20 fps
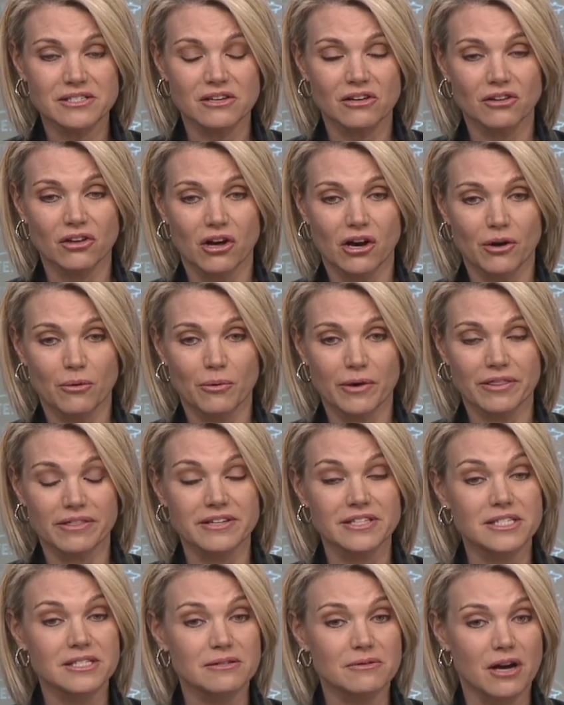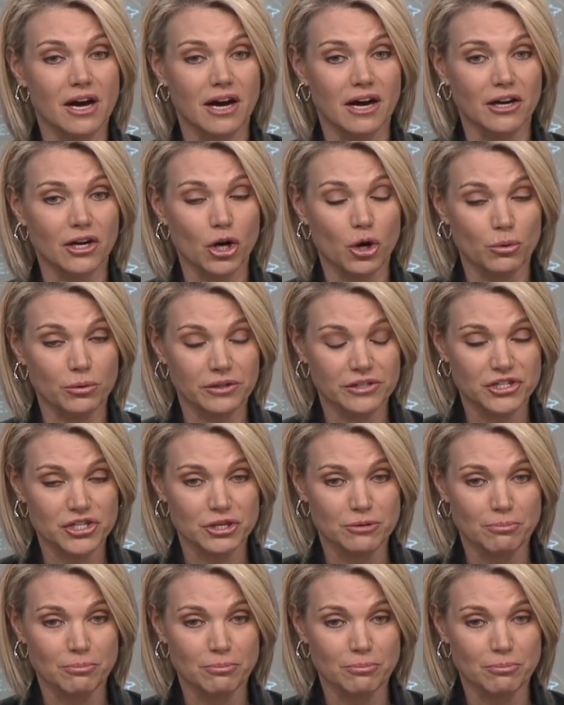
along with its coalition